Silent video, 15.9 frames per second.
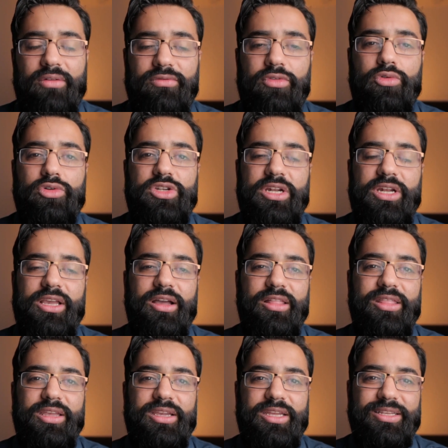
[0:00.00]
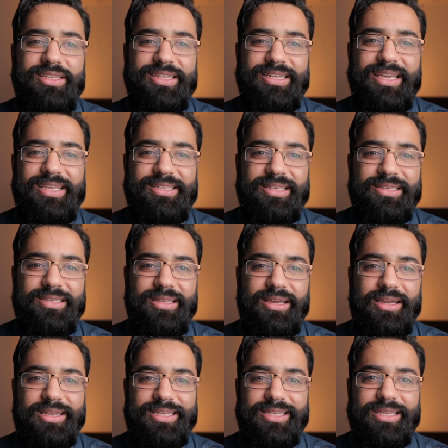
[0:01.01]
Unfortunately, I think in today's
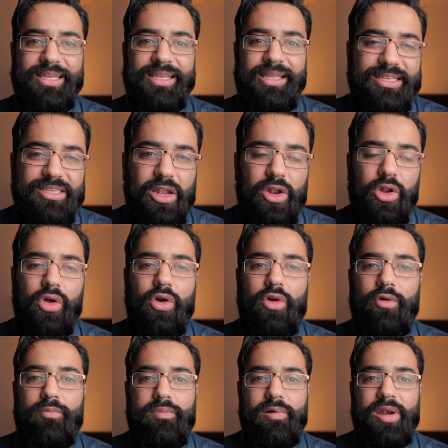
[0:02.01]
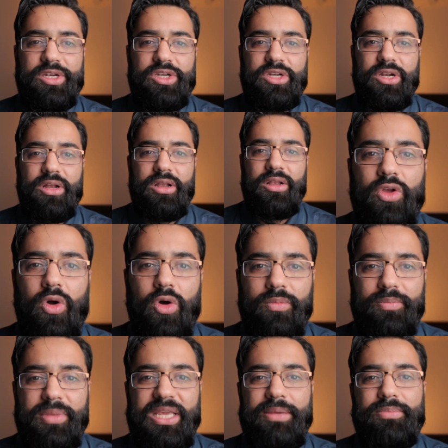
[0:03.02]
society, there's a lot of pressure
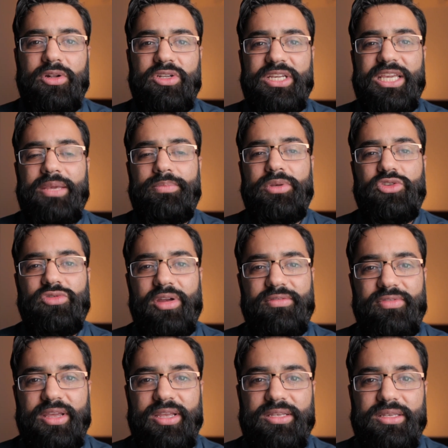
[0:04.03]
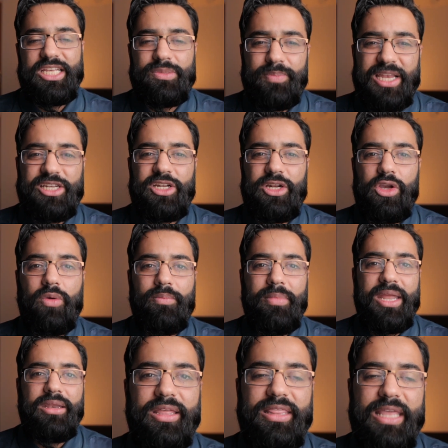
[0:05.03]
on people to keep a straight face, especially on
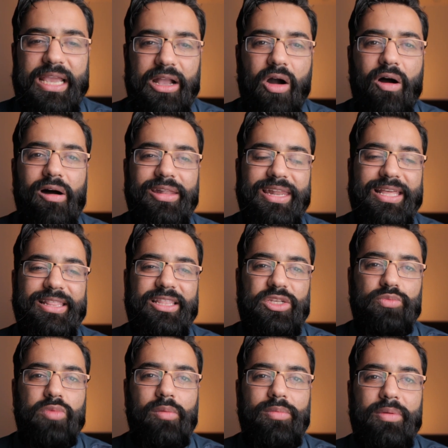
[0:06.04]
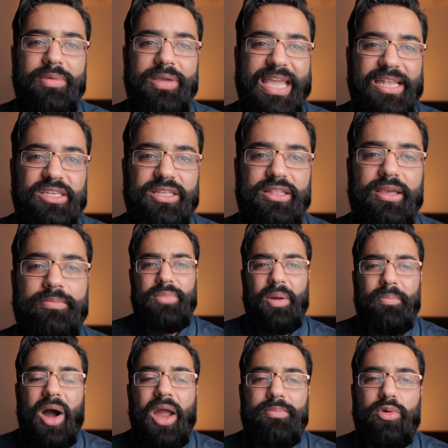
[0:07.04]
men, that they can't let this problem get to them. But
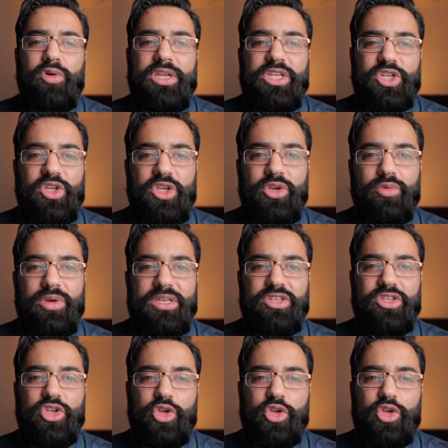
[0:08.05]
my point to you is,